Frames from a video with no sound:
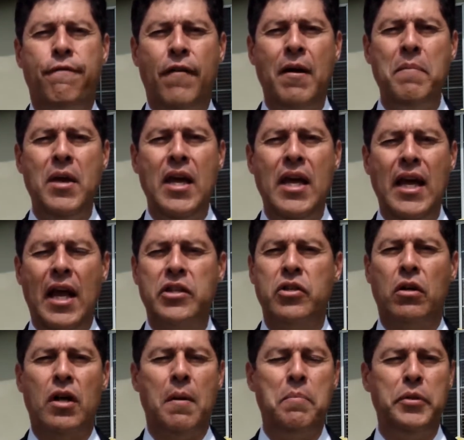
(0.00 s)
From me,
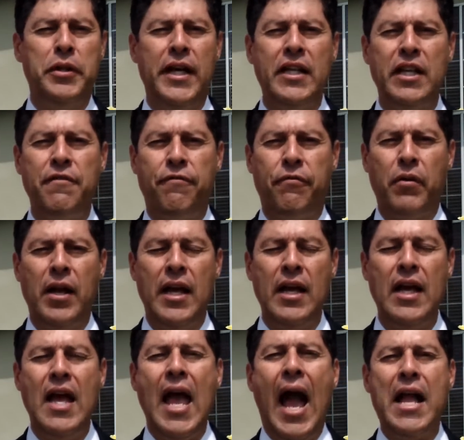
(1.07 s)
it's completely
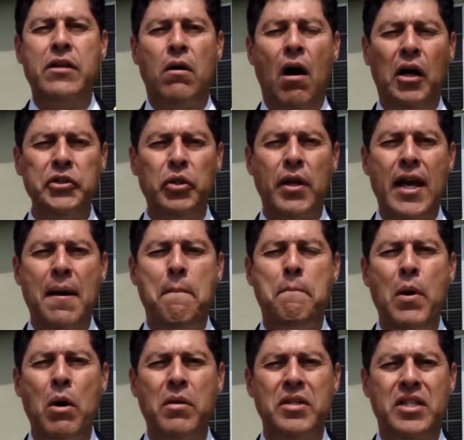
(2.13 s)
free, and you'll also get a
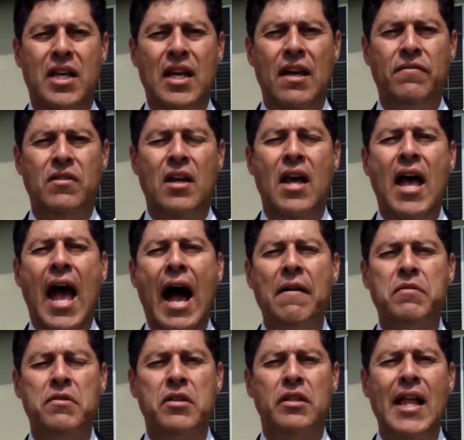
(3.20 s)
bonus gift
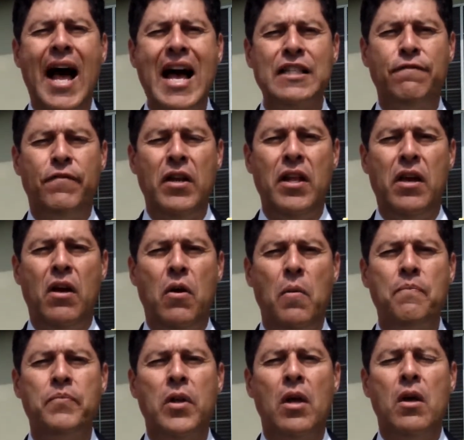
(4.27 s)
after the last
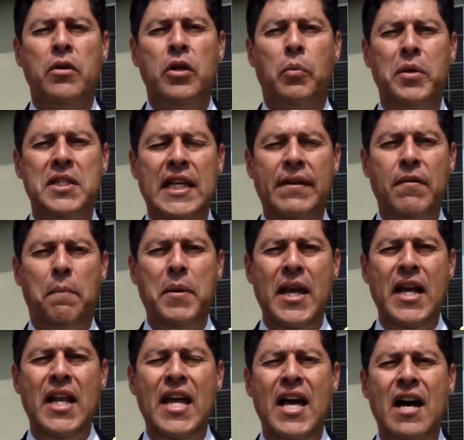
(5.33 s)
video. You'll receive a
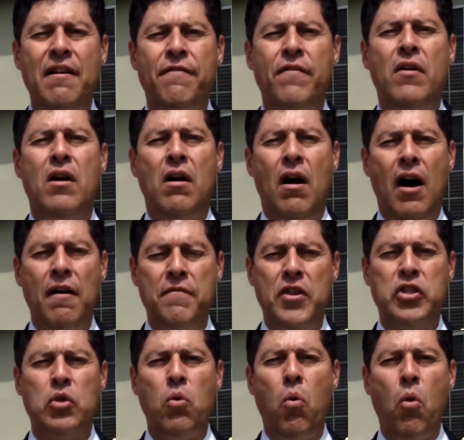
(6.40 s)
PDF of
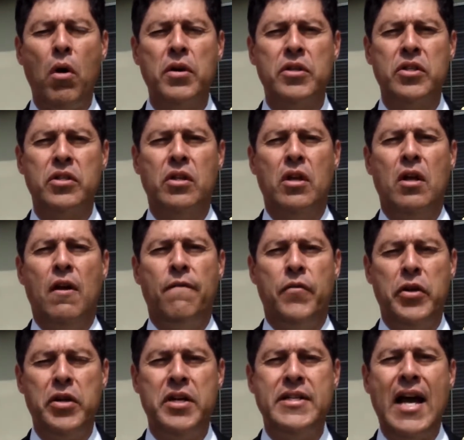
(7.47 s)
this course
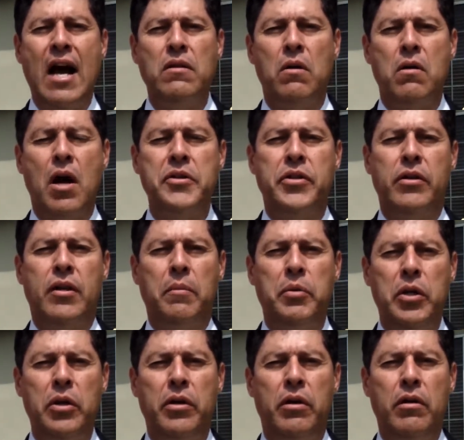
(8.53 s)
for you to download onto your
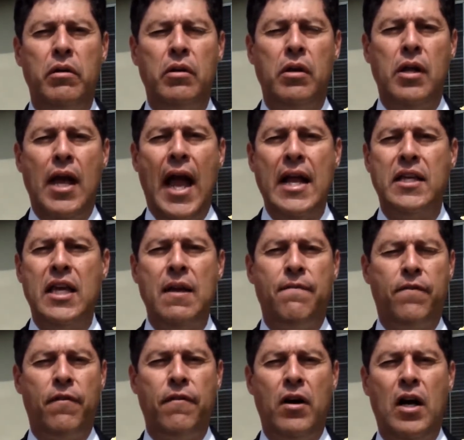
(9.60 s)
computer and
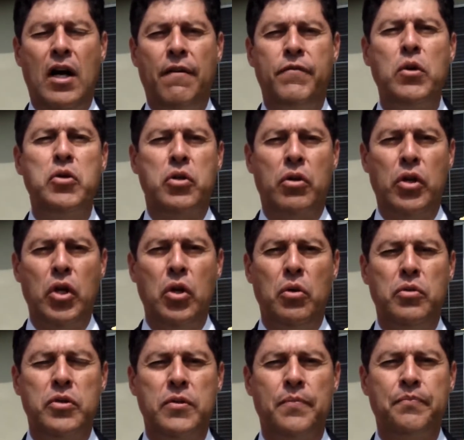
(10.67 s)
keep for uh, future
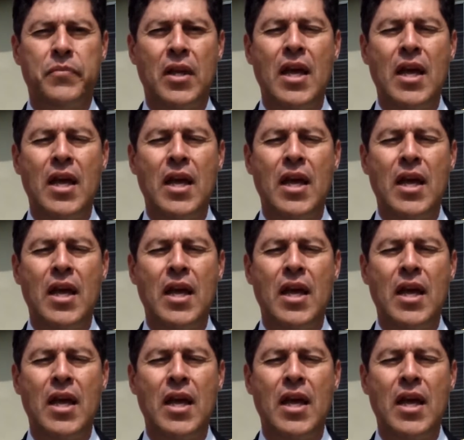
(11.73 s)
use.